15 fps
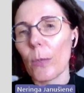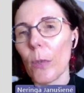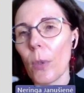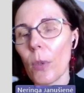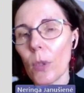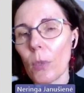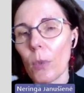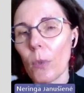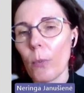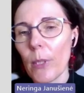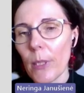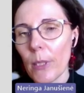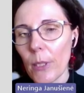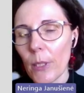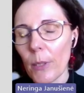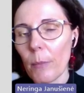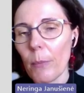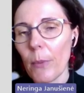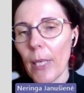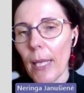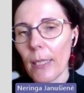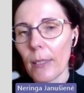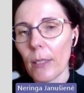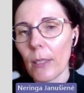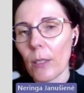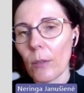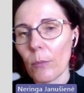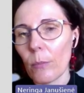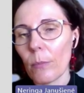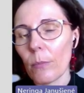project publicity plan
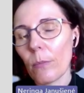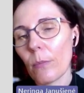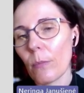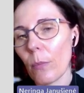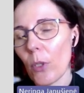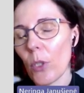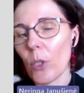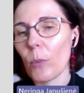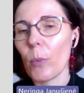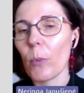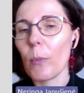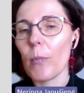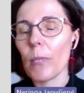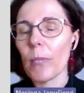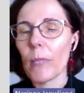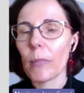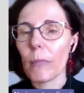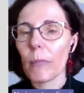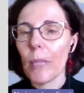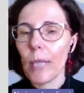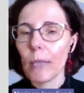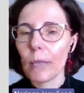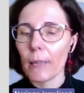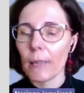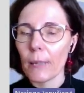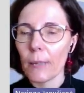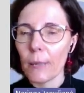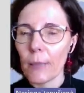in project publicity plan